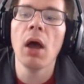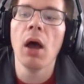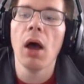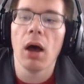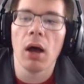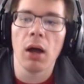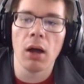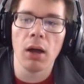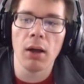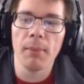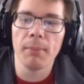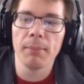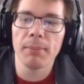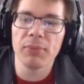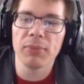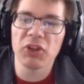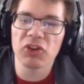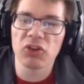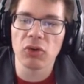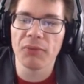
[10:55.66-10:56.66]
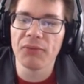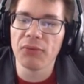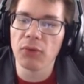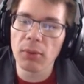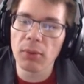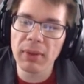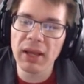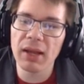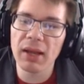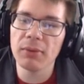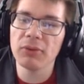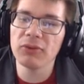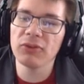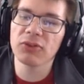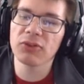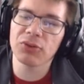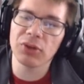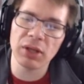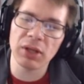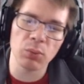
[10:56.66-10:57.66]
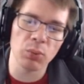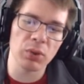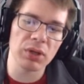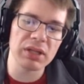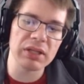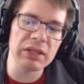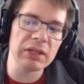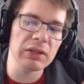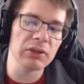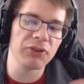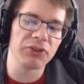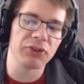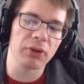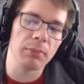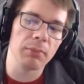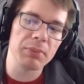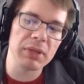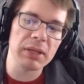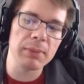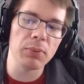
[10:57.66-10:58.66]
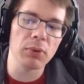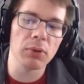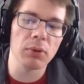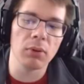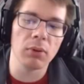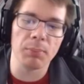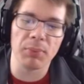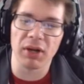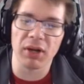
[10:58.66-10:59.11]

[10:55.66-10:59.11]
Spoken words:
So 4-mans, it would heal some people,